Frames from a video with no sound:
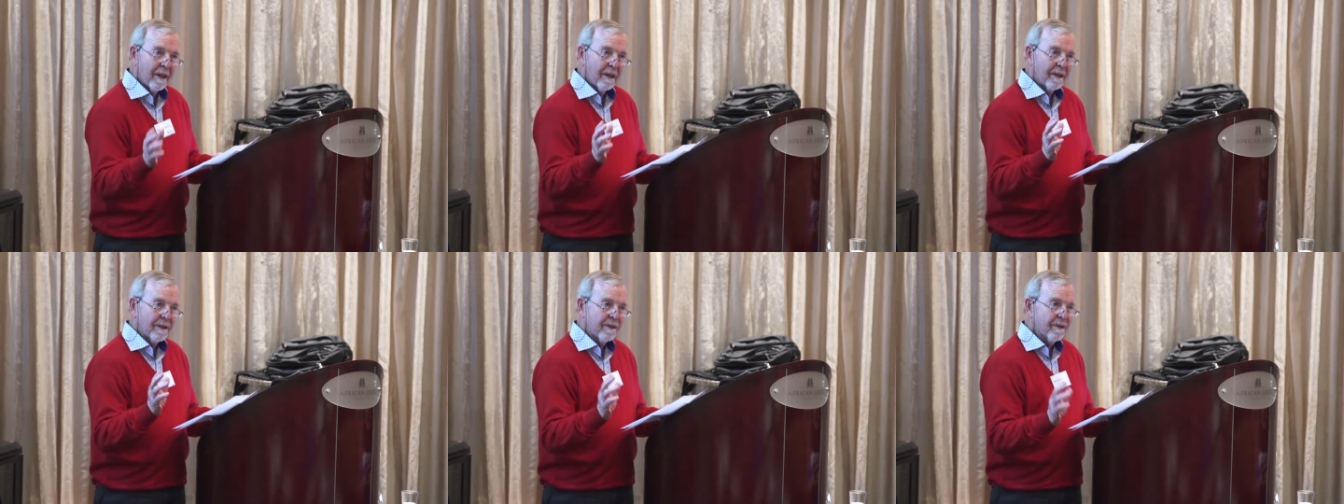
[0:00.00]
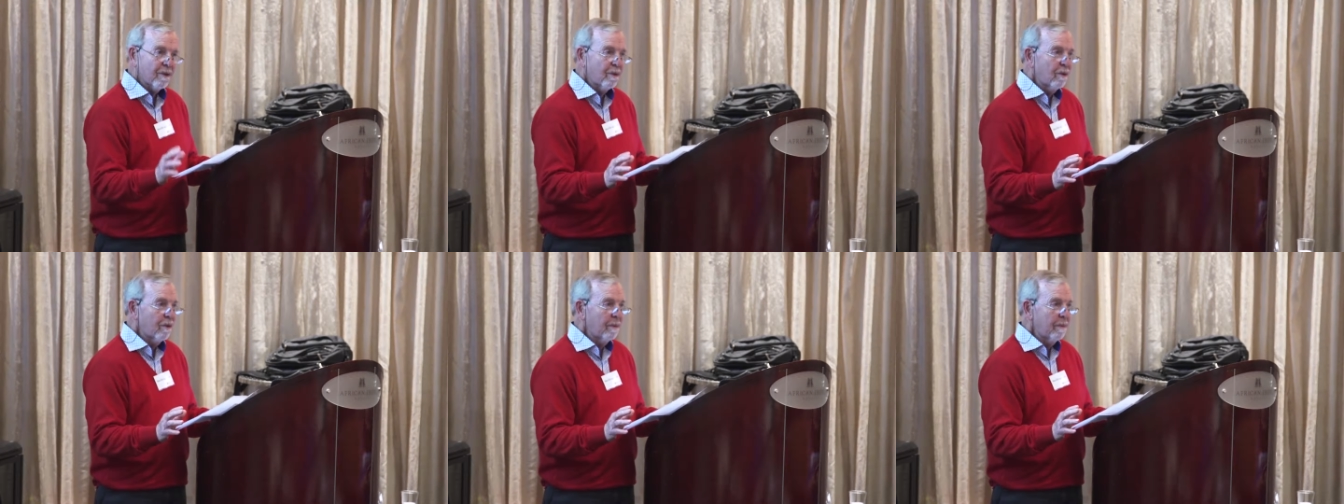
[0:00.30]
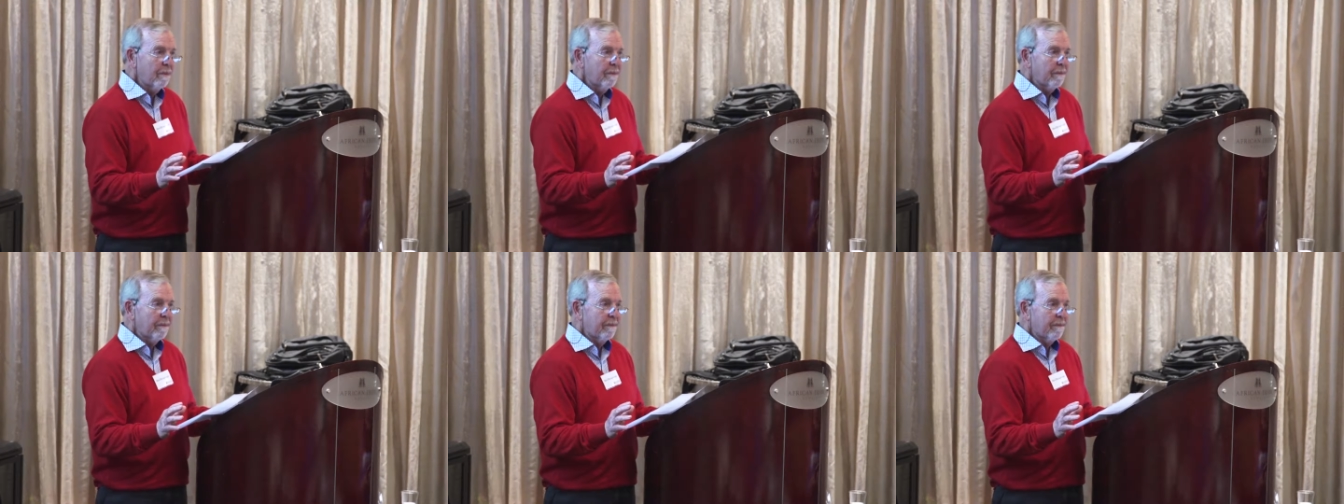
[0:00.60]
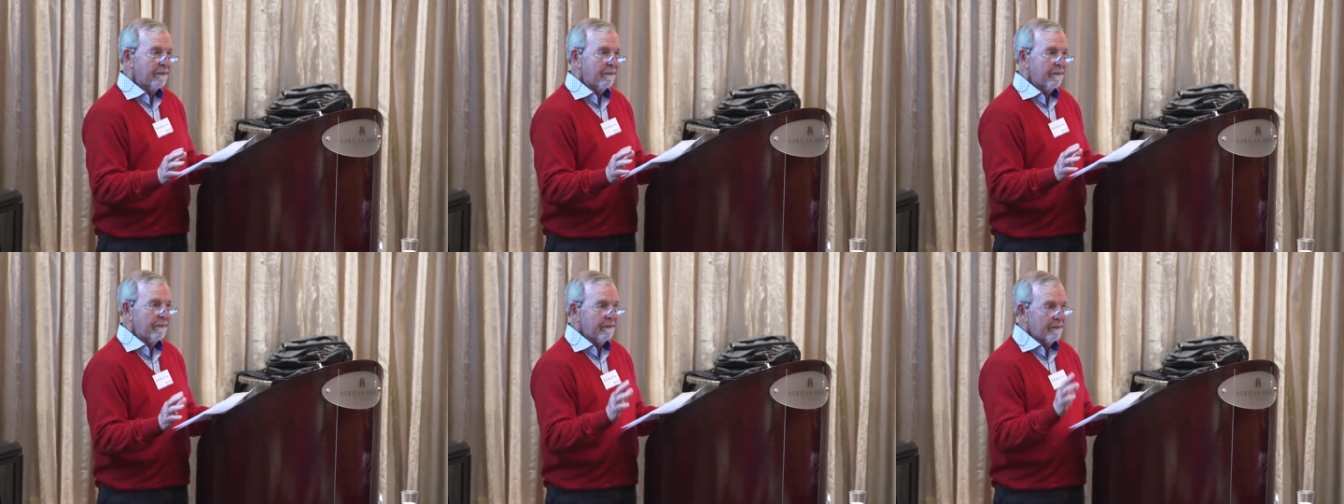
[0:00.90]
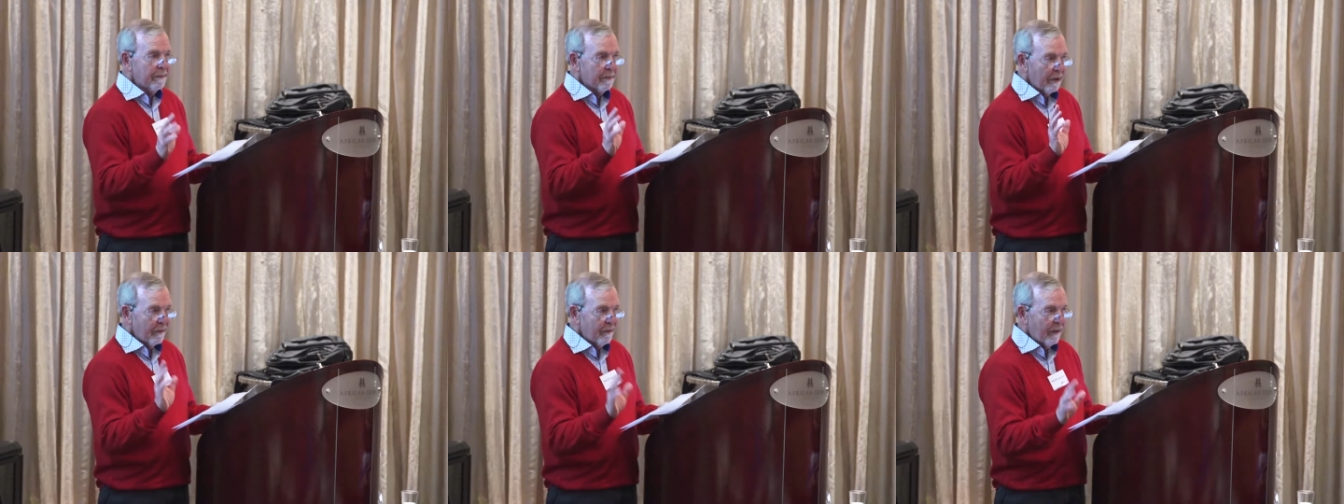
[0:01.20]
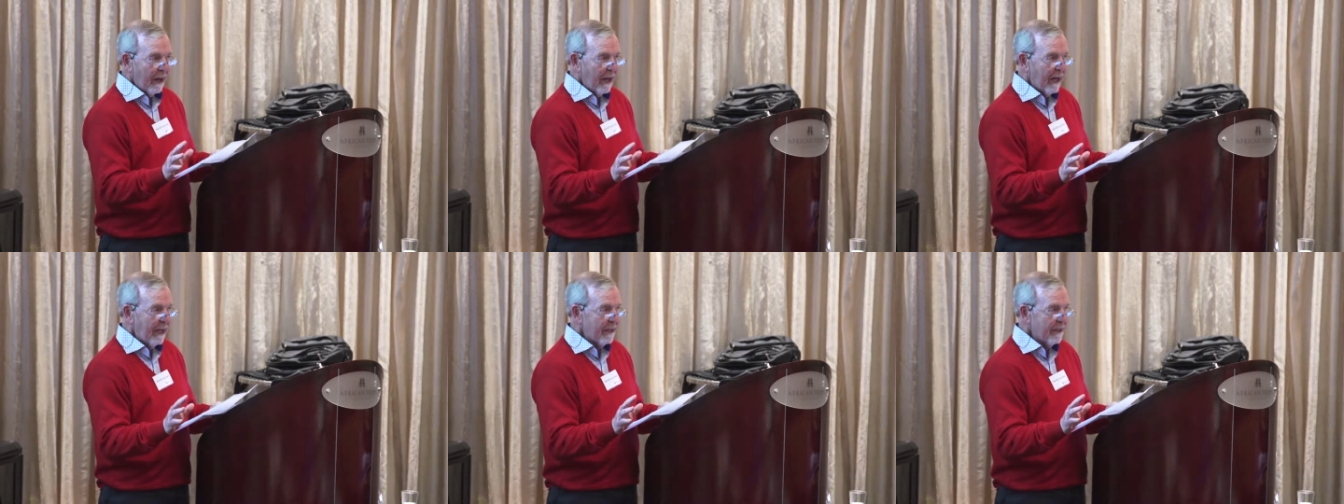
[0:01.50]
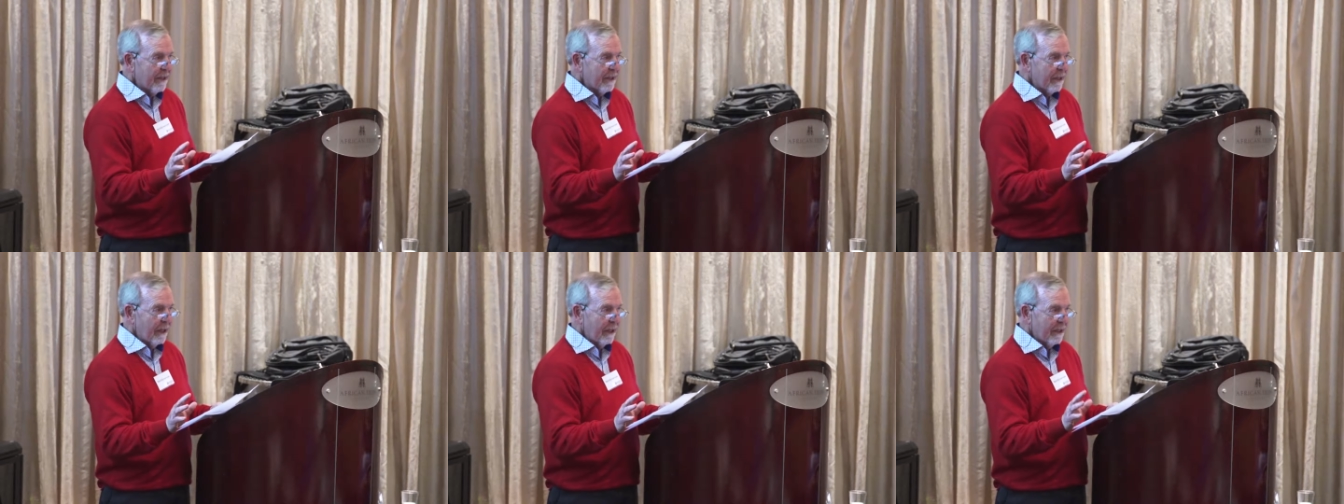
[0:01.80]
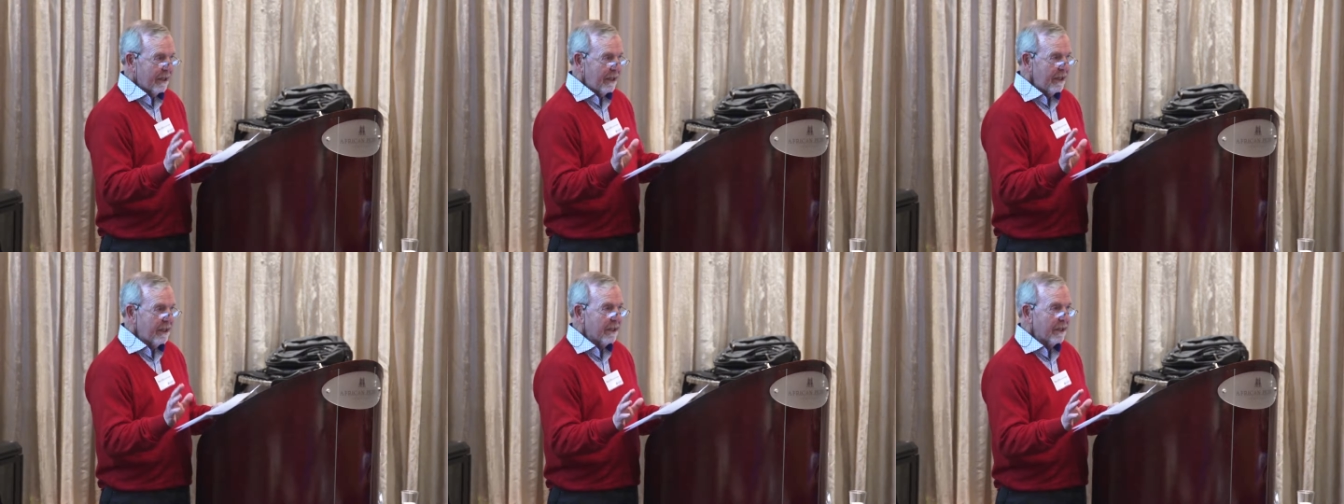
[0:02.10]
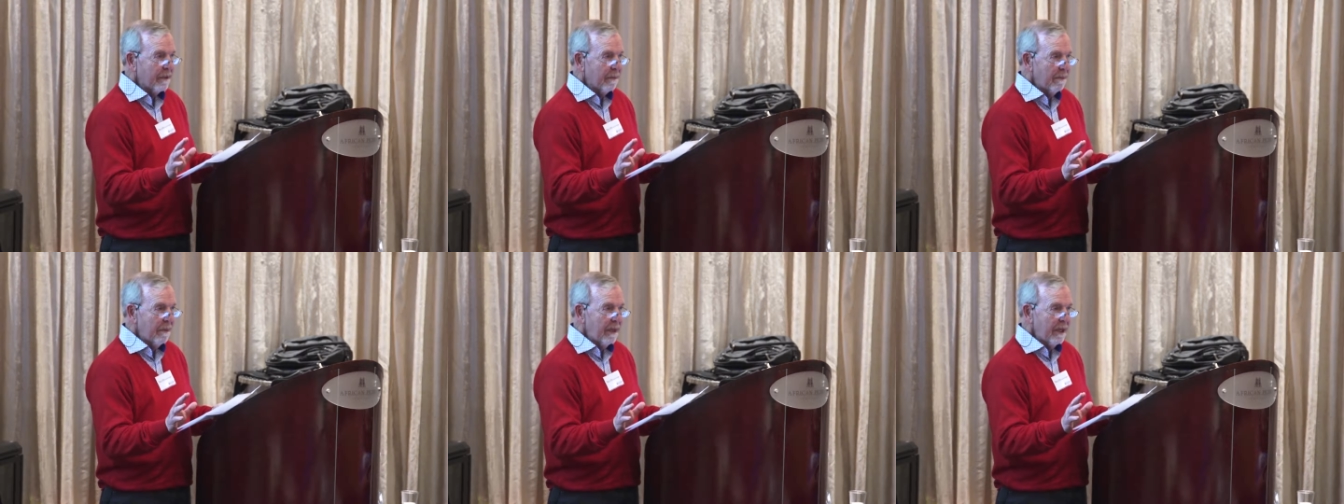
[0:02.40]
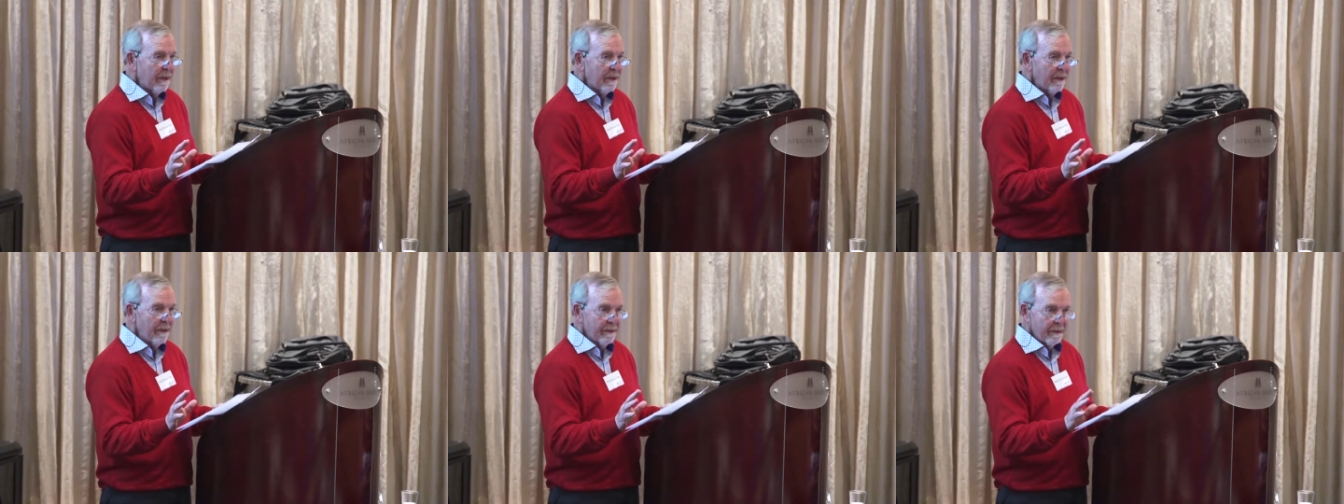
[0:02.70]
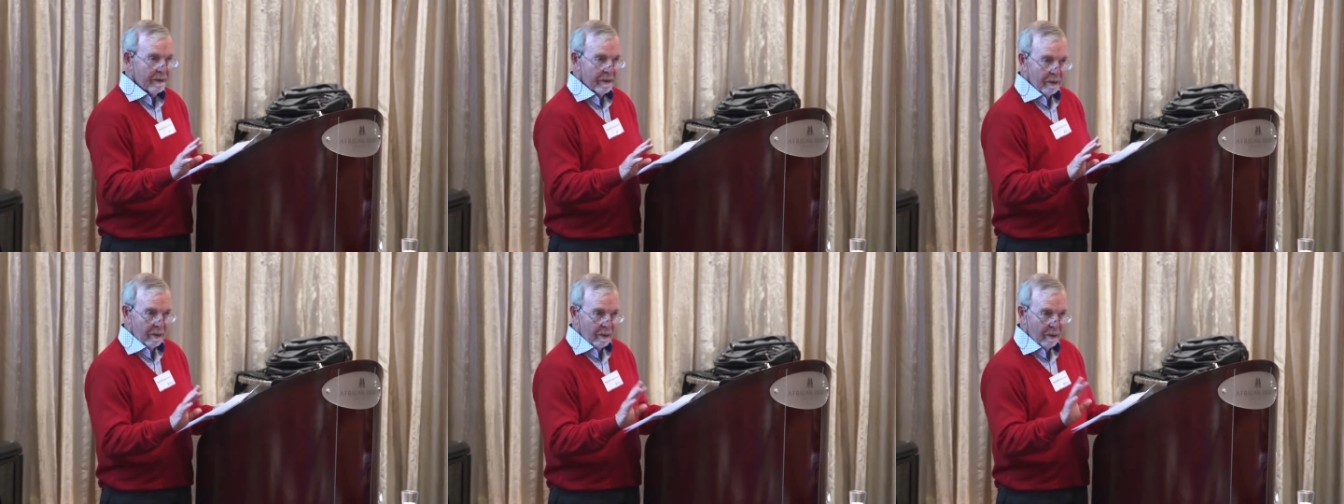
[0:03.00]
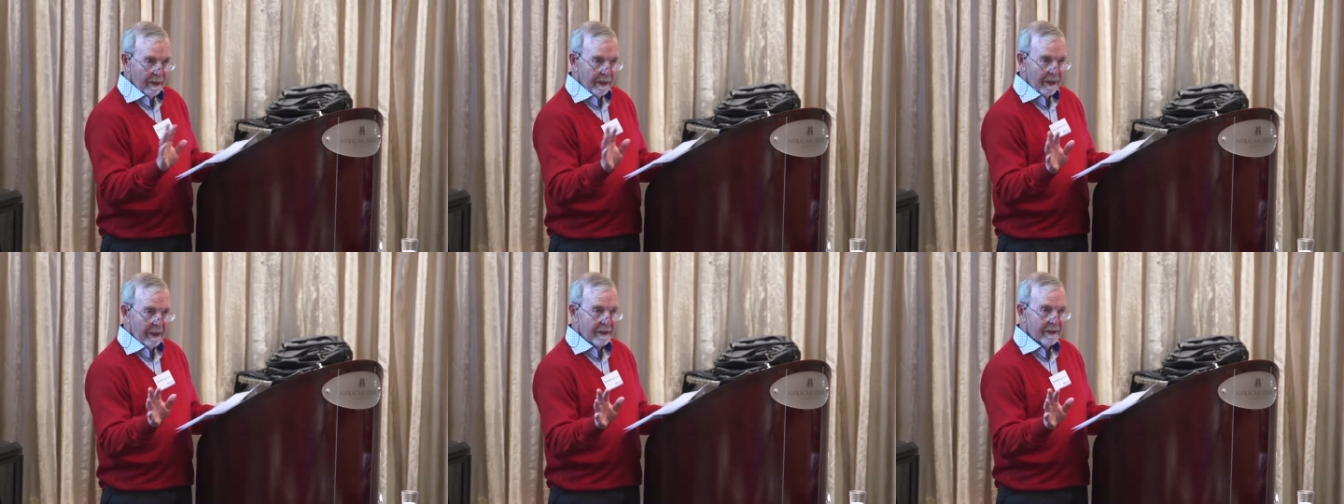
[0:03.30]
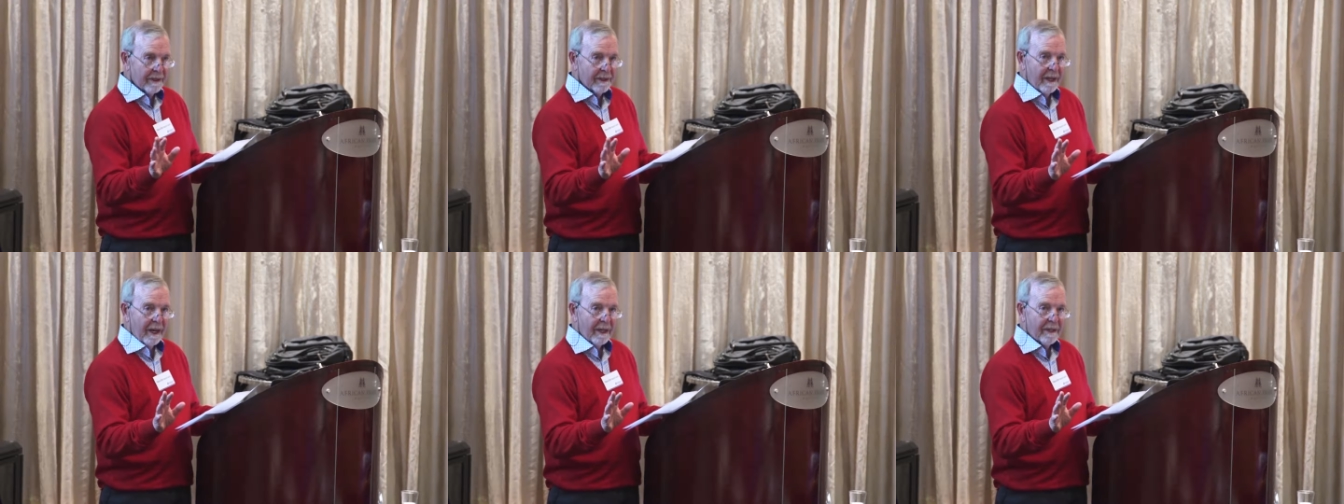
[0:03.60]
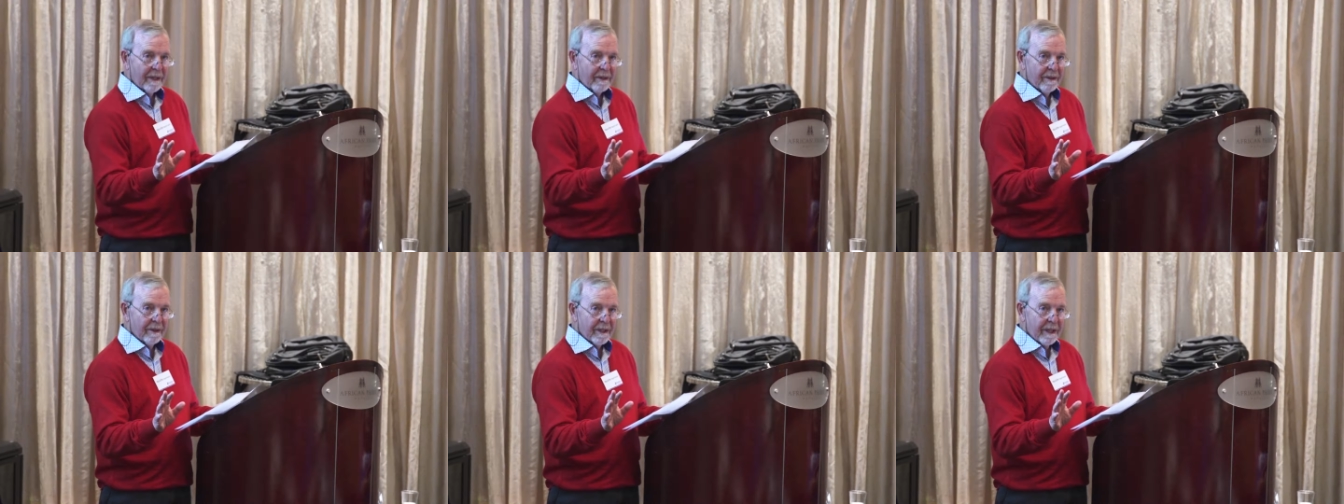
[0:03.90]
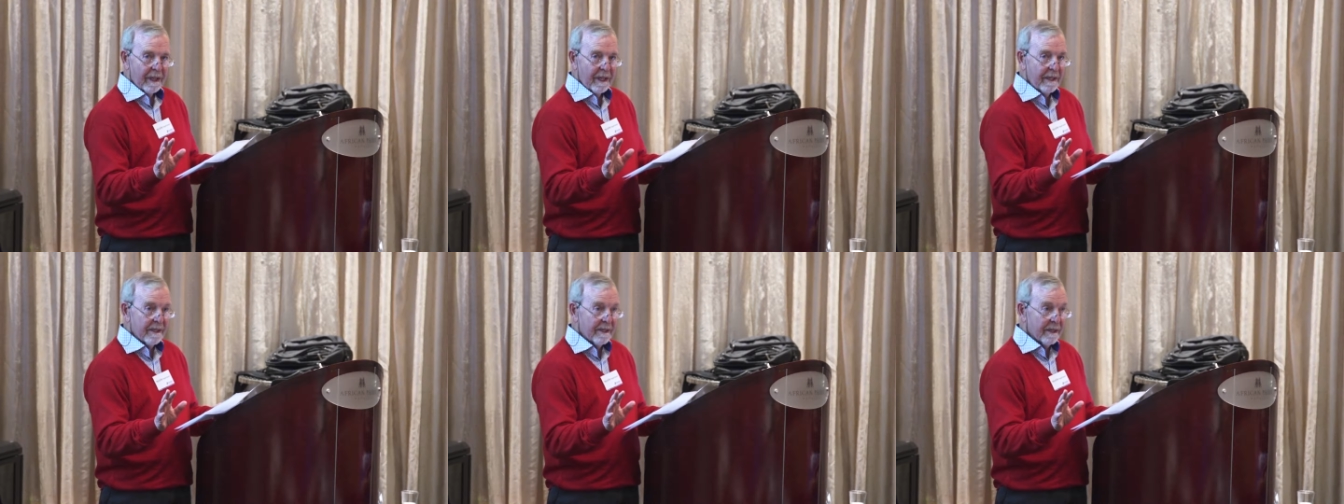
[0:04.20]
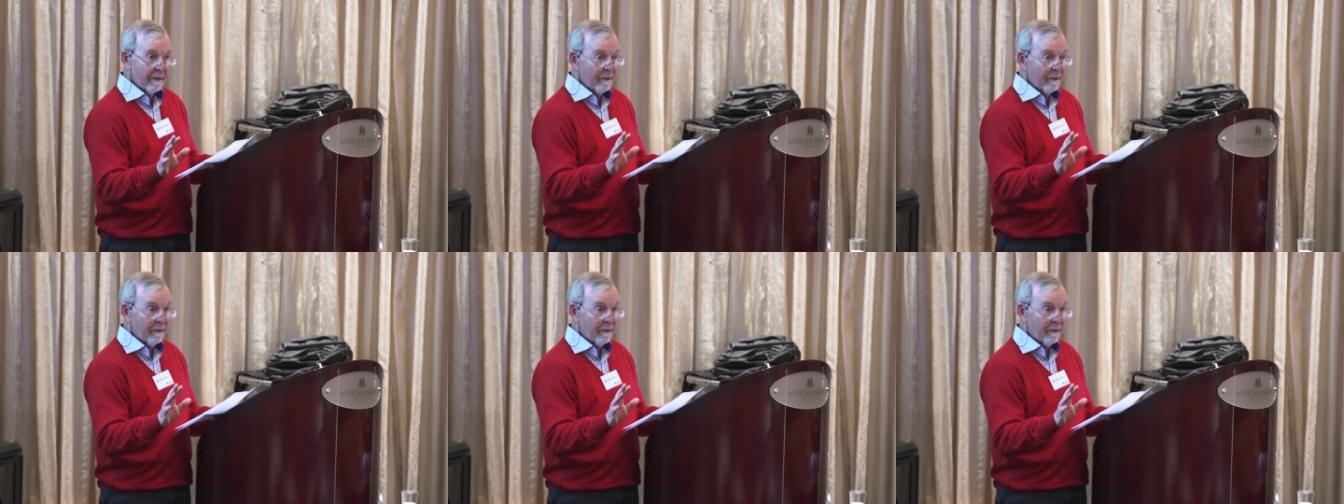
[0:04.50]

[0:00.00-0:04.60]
The school provides a decent meal to all of those migrant kids,